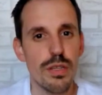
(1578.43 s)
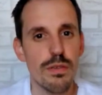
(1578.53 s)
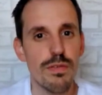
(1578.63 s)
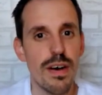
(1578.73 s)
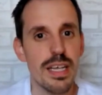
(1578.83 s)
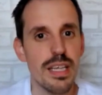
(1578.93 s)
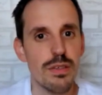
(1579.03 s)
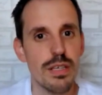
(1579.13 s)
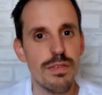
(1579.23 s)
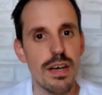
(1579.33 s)
find
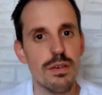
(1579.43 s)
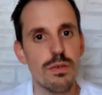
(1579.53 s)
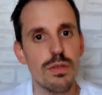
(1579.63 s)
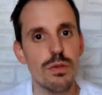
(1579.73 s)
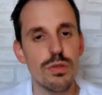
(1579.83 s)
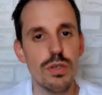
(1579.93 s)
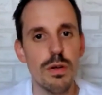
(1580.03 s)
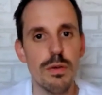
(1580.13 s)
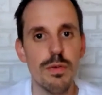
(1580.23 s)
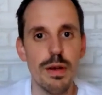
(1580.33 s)
out if I could do
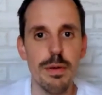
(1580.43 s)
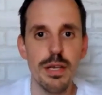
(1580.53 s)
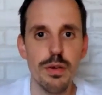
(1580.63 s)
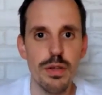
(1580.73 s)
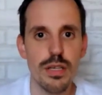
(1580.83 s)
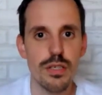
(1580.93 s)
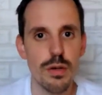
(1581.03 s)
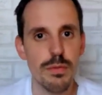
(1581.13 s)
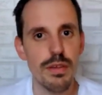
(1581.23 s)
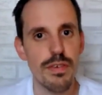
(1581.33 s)
some revenue in
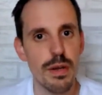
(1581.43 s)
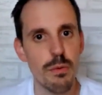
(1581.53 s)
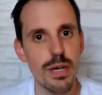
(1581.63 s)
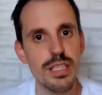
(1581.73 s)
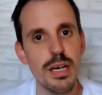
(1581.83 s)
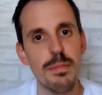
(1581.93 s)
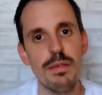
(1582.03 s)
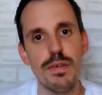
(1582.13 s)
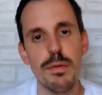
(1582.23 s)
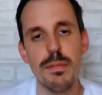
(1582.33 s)
some different ways apart
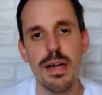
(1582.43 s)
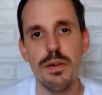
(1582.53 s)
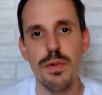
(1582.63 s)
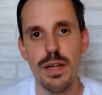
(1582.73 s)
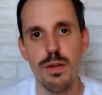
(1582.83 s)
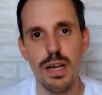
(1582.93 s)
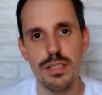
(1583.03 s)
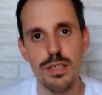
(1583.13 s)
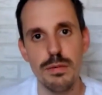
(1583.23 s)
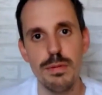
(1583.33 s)
from my regular
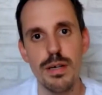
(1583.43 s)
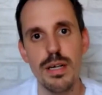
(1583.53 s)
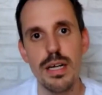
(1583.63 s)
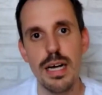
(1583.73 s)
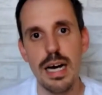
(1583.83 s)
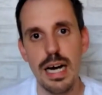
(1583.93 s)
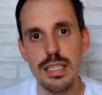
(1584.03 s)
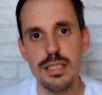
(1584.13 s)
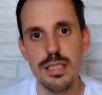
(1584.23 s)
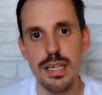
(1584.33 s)
job,
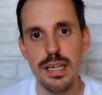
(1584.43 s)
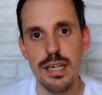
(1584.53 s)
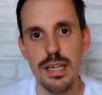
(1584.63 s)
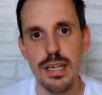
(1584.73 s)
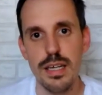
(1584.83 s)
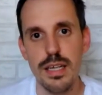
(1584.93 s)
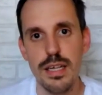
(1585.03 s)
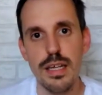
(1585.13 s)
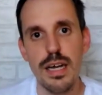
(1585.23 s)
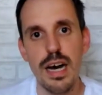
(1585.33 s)
and
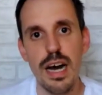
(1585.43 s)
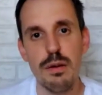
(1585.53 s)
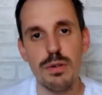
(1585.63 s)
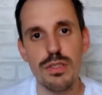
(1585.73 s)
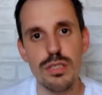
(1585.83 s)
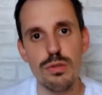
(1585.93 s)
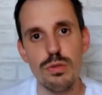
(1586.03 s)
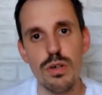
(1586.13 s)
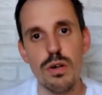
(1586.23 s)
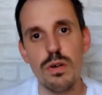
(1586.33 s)
I wanted to
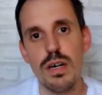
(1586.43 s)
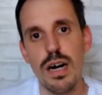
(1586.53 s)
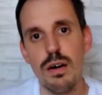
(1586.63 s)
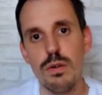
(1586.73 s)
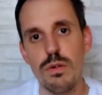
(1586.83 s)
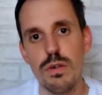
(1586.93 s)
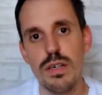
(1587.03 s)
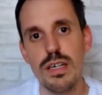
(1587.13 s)
know how